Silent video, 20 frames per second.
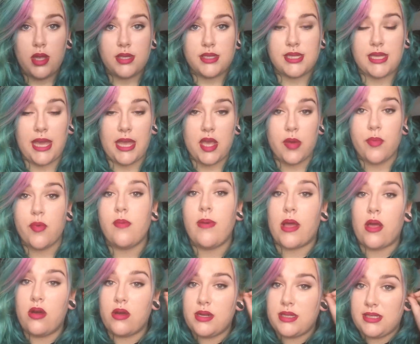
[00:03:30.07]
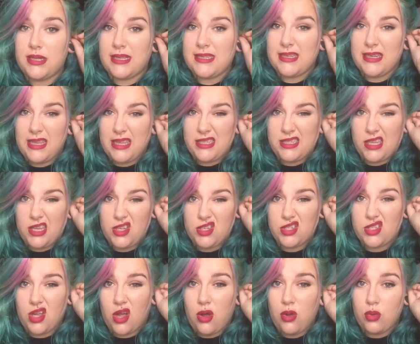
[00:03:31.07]
To get your ball back on is nice and easy. You
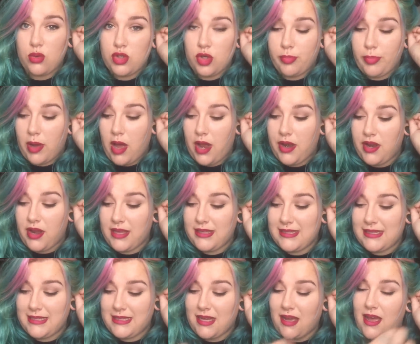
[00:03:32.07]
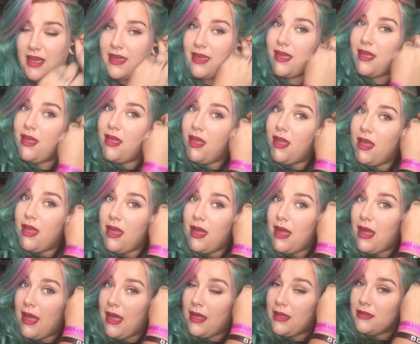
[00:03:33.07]
just hold your bar nice and tight
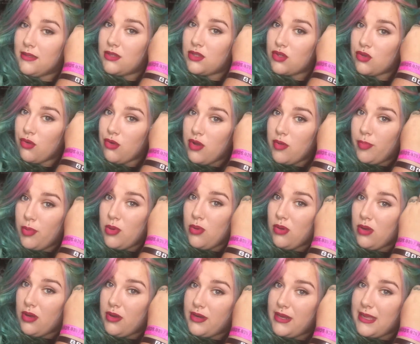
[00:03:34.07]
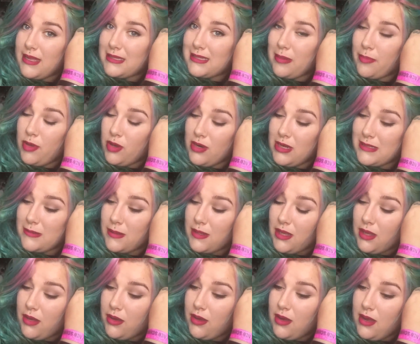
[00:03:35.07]
and screw your ball on. To be honest with
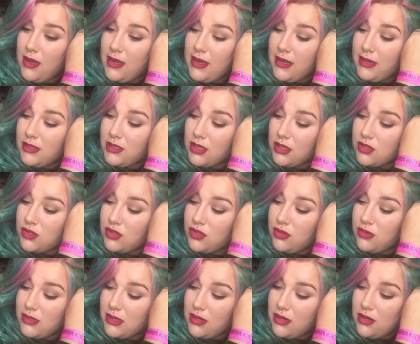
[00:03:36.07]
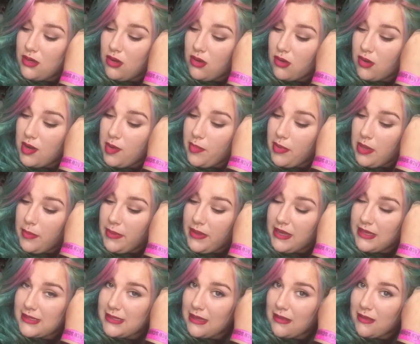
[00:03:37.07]
you, industrials are not going to be a
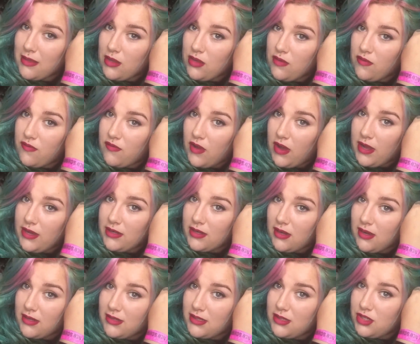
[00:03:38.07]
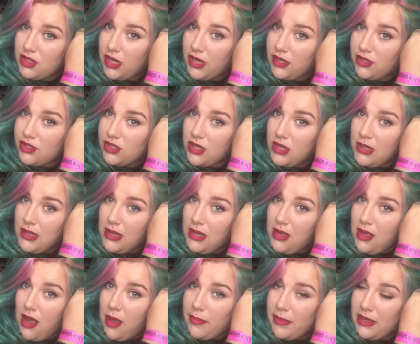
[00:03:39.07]
piercing that you find hard to change.
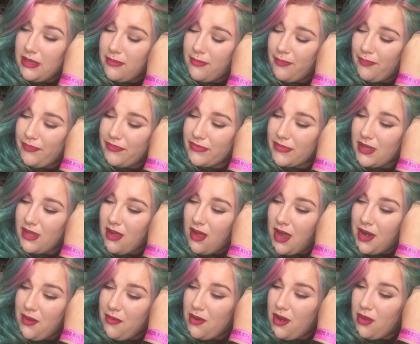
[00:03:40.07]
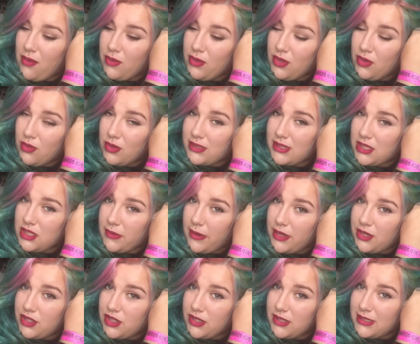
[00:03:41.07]
I mean, I don't know your
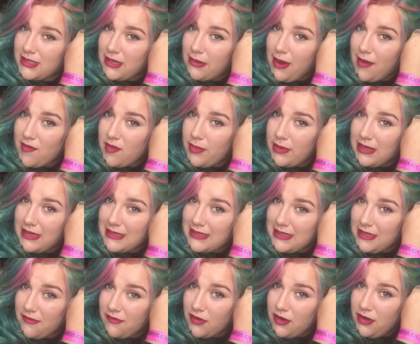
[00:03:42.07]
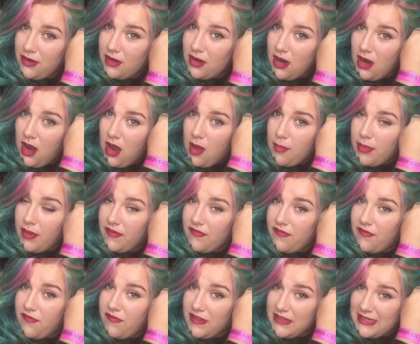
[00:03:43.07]
situation, so everybody is different, but
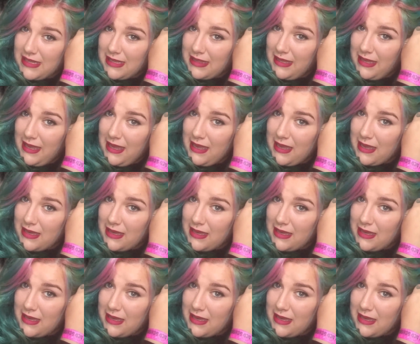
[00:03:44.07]
physically,